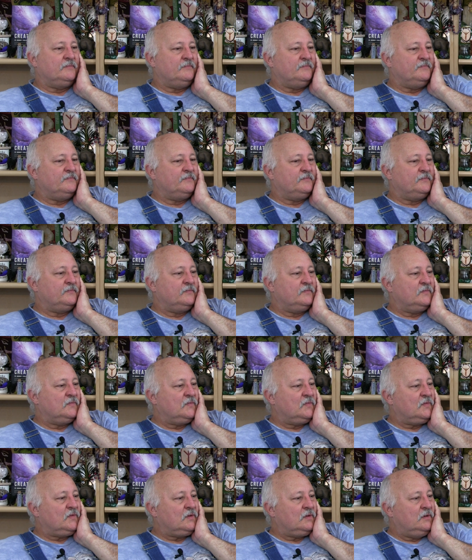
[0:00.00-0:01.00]

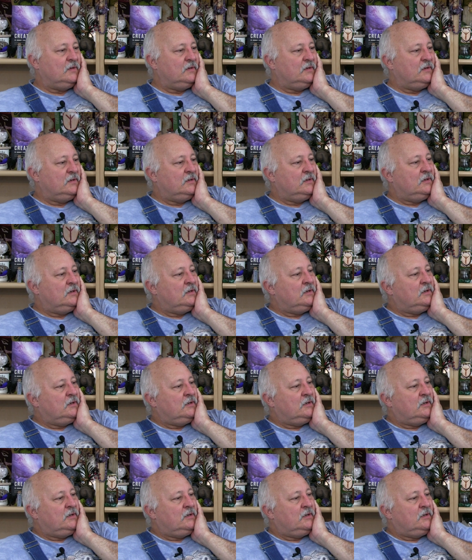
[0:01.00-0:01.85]
Nobody speaks.